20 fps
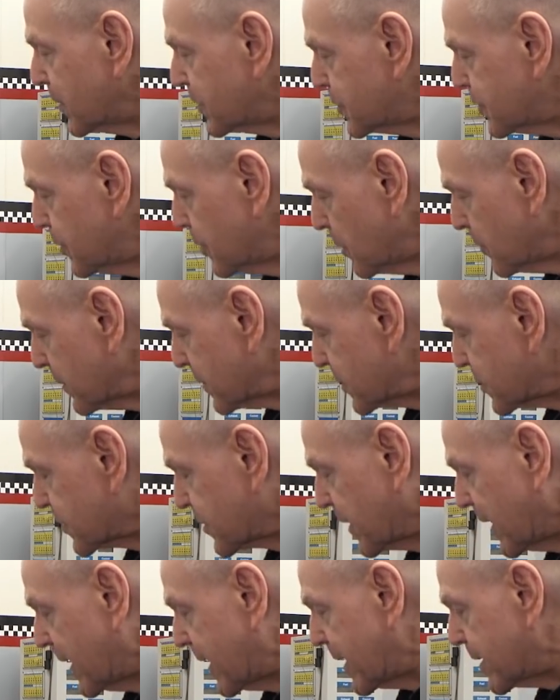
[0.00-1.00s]
the turbine
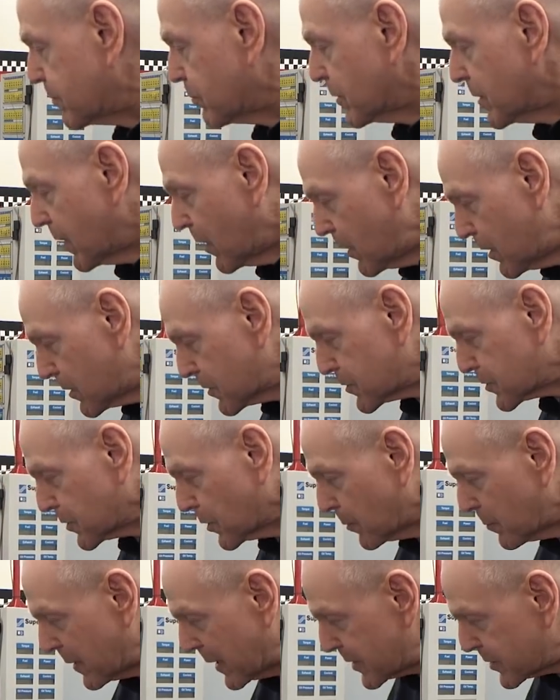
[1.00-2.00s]
side, we're
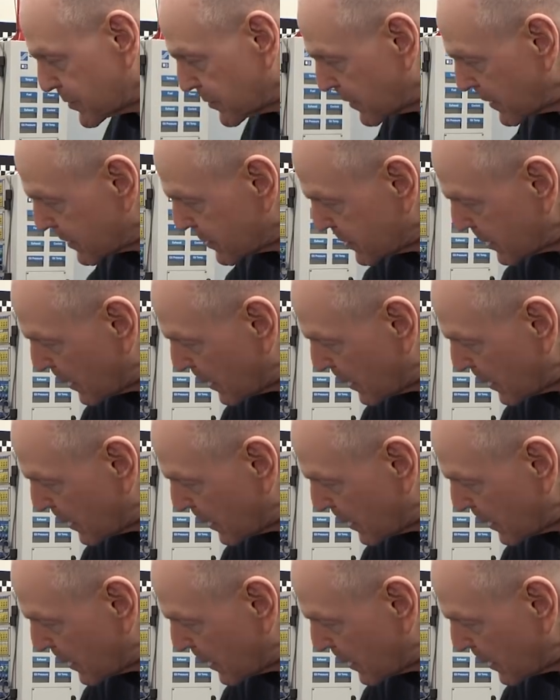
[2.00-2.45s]
also measuring